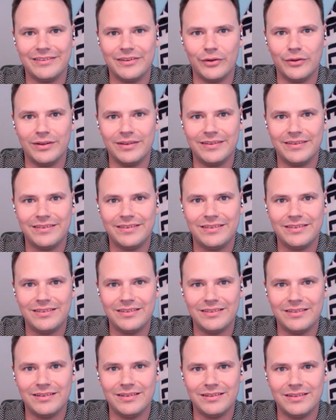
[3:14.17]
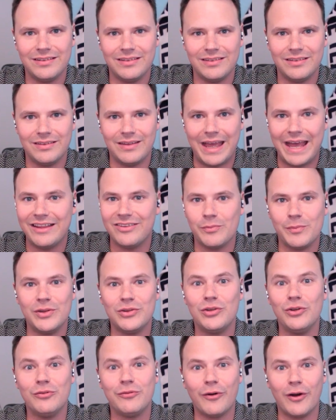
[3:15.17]
So it hasn't been
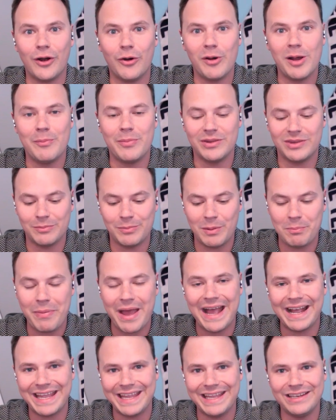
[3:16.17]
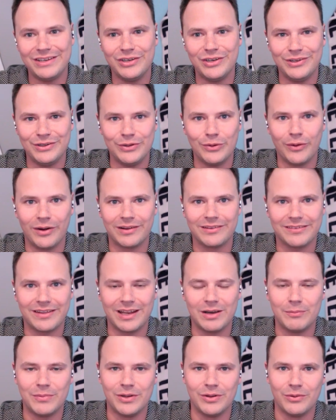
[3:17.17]
too far away, but to be back in New York's got
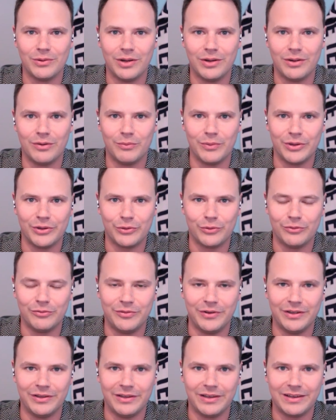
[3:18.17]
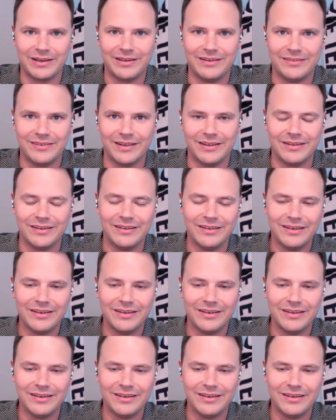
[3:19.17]
to be a really cool feeling, like you said.